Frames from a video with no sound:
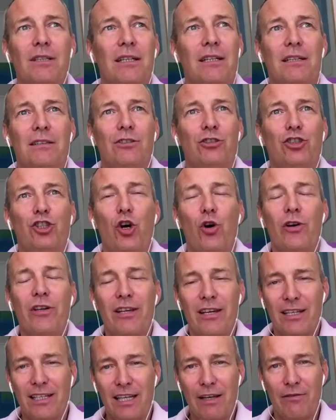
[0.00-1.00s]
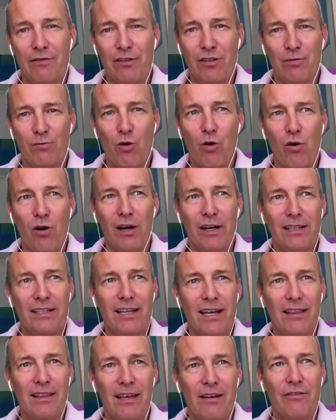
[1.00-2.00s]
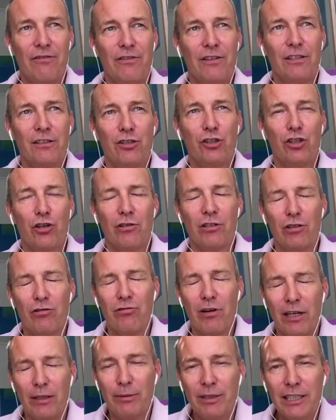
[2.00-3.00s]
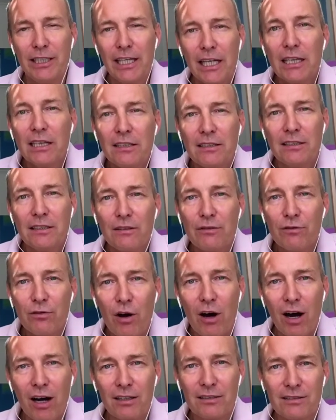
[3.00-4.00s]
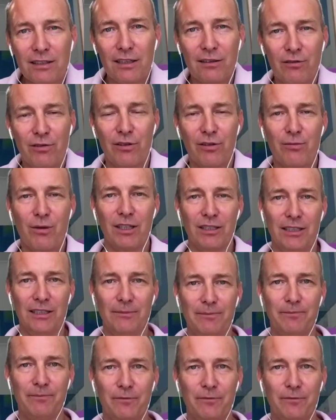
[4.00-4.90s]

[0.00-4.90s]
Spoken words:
enjoy their gifts more, and yet they feel so incredibly guilty for asking for the money.